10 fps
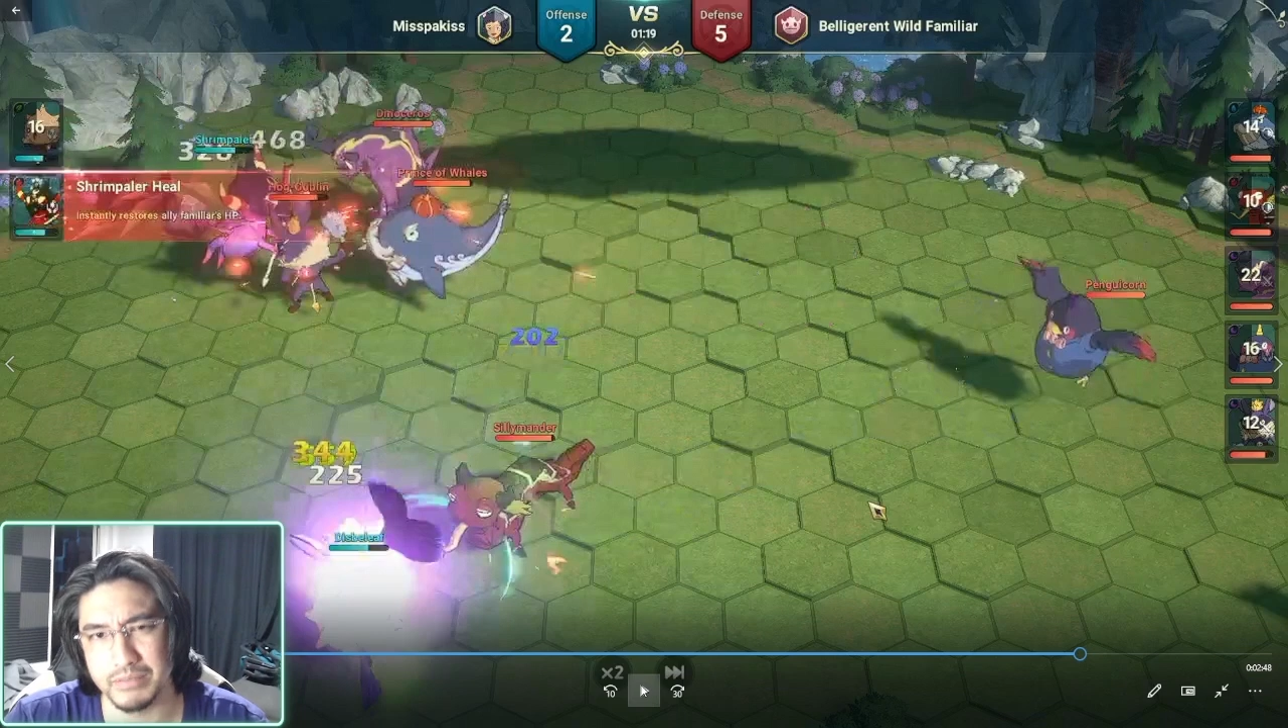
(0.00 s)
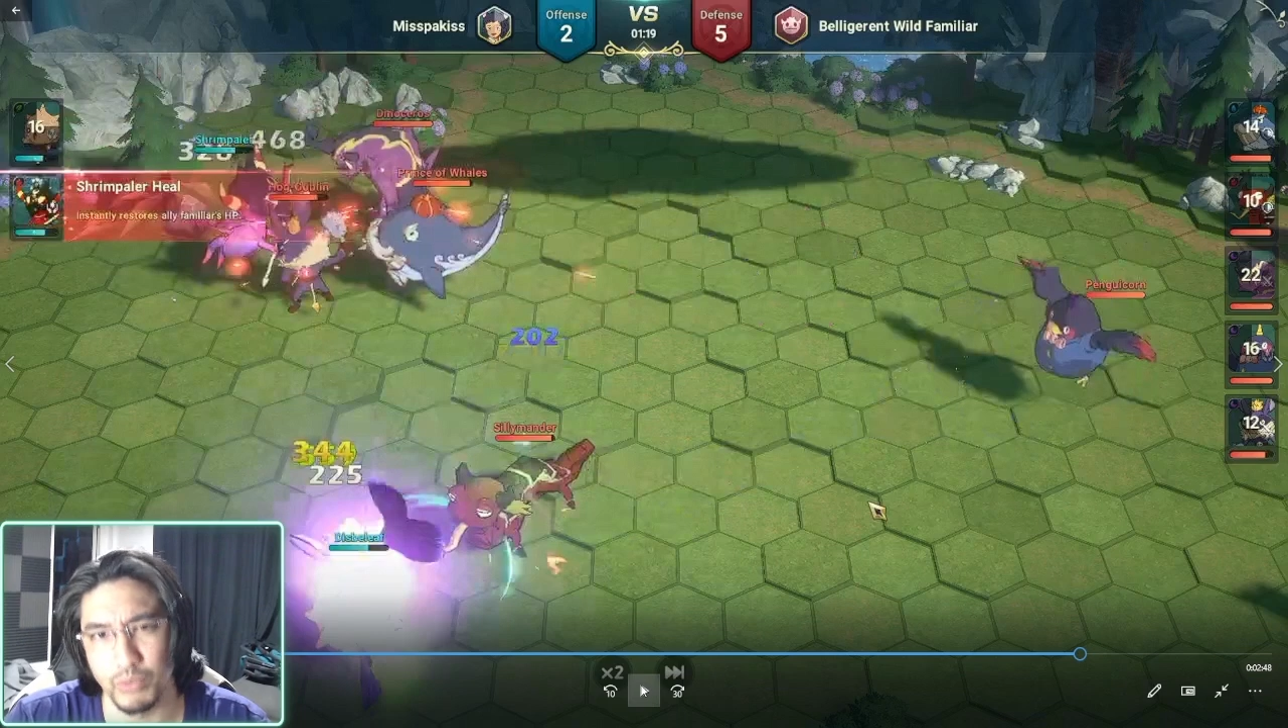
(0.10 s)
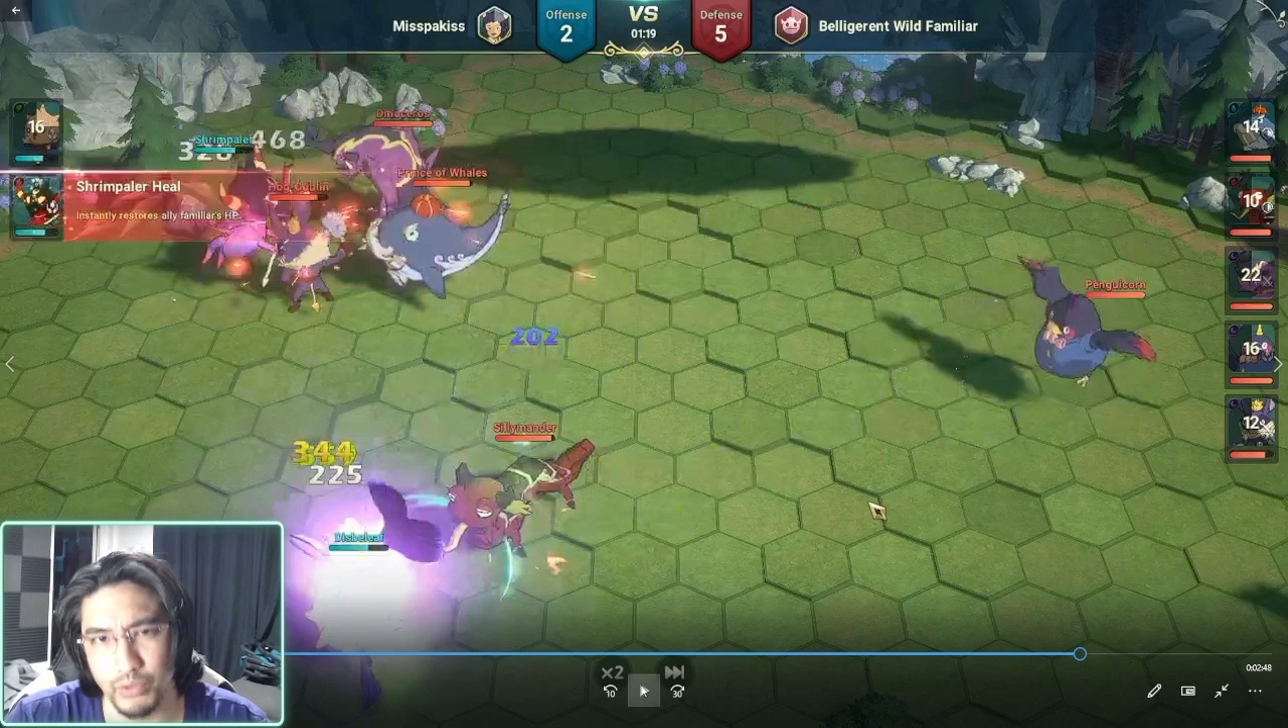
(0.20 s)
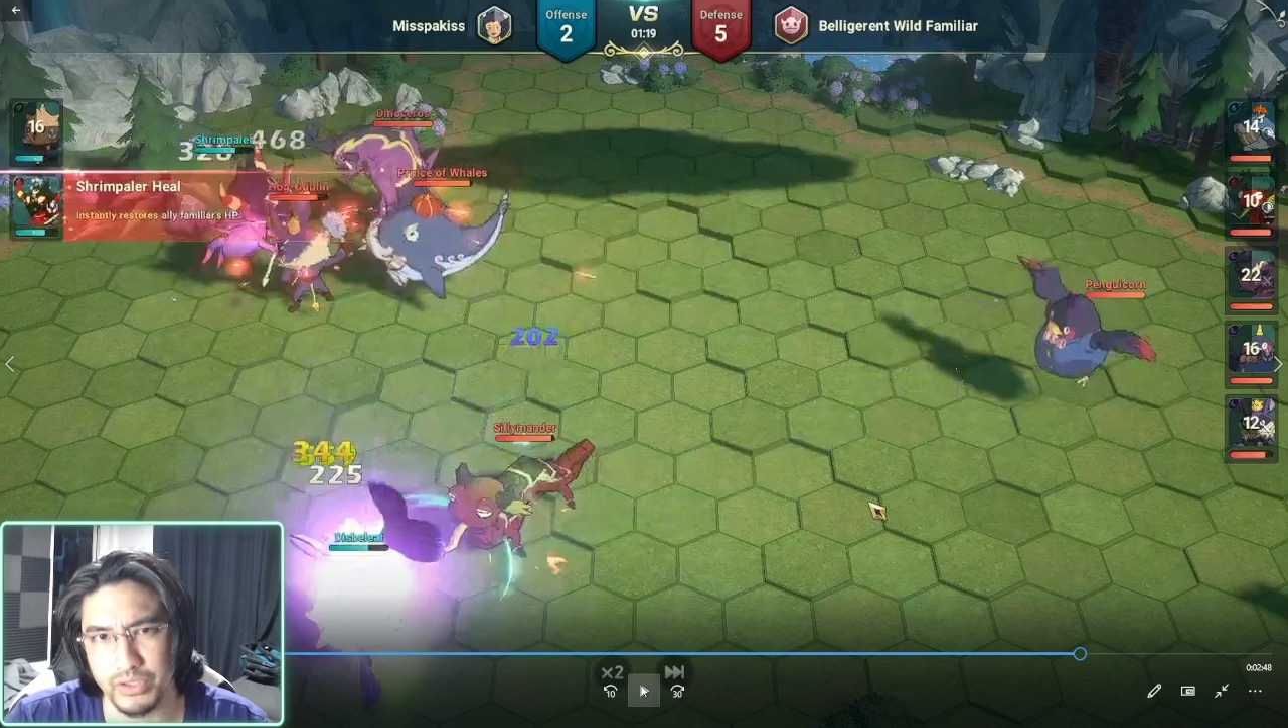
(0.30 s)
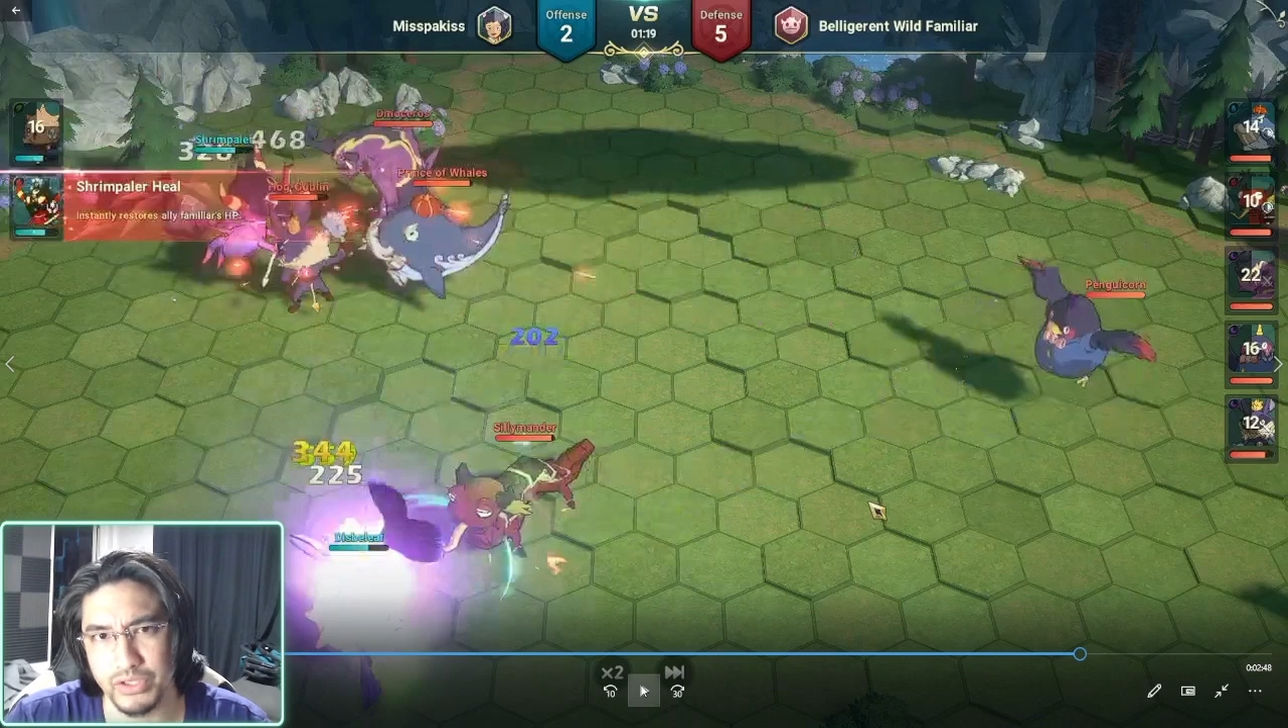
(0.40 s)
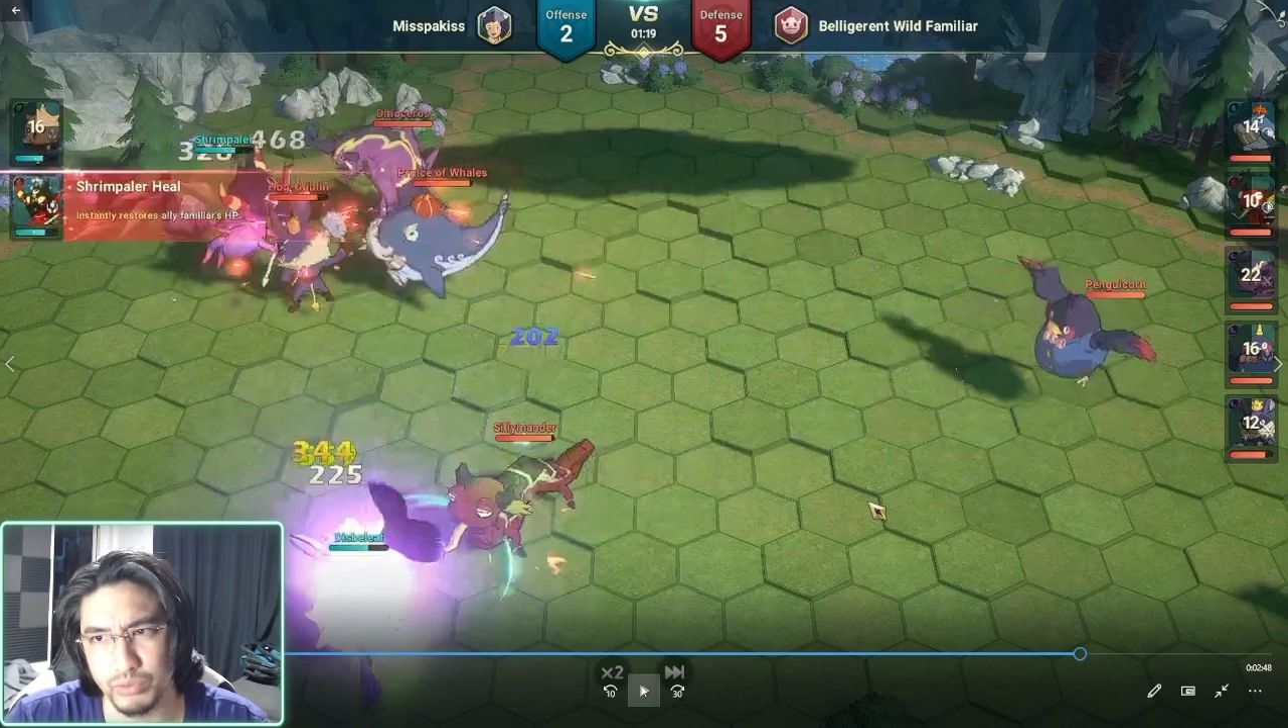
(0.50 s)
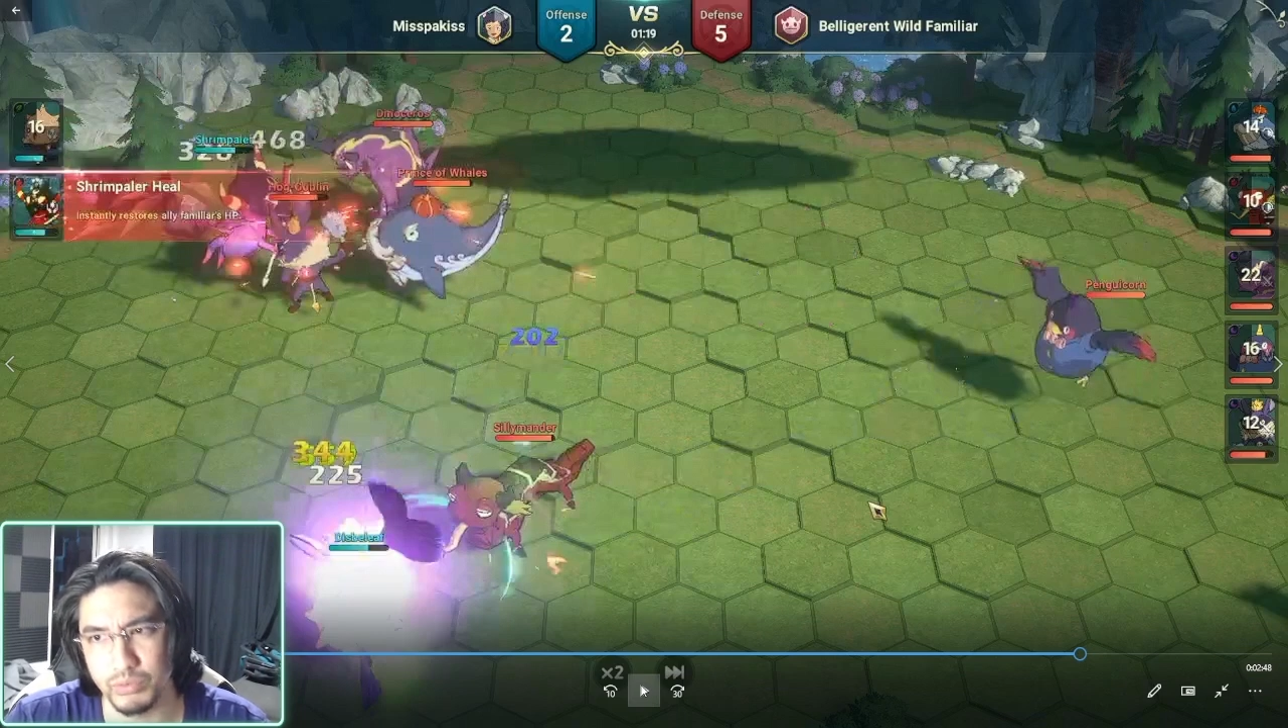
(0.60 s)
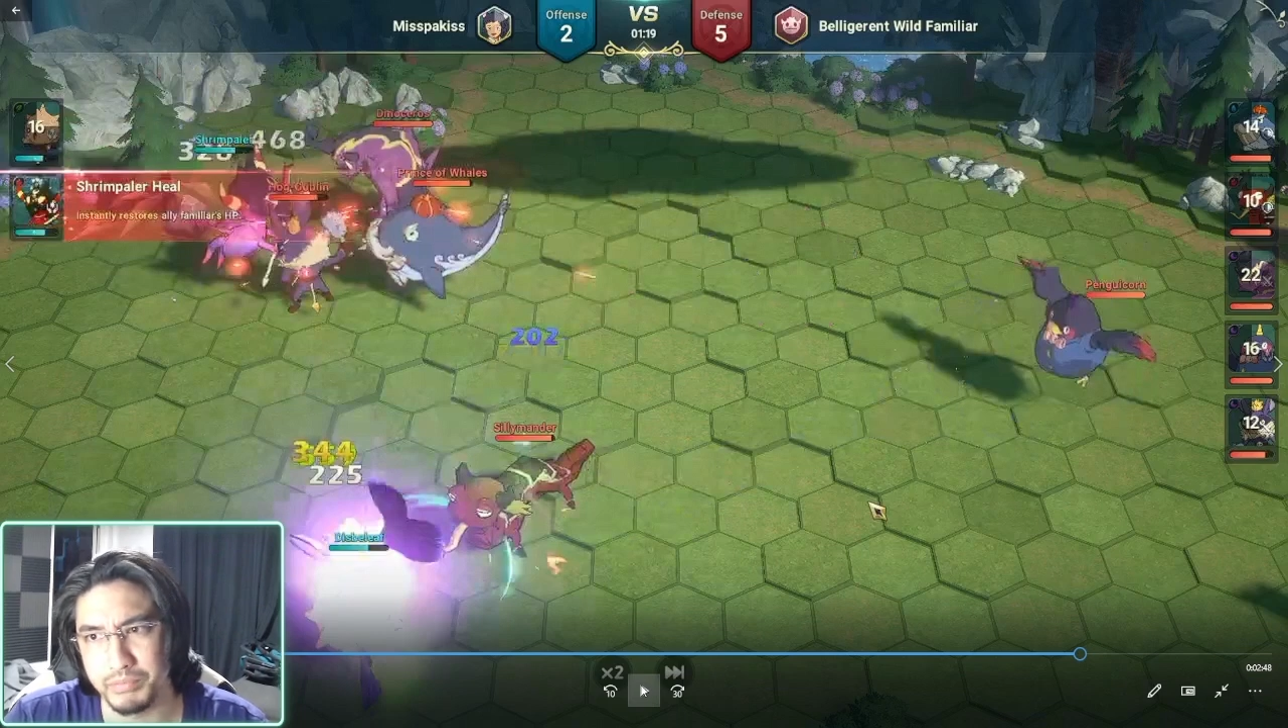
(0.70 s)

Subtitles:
more than you will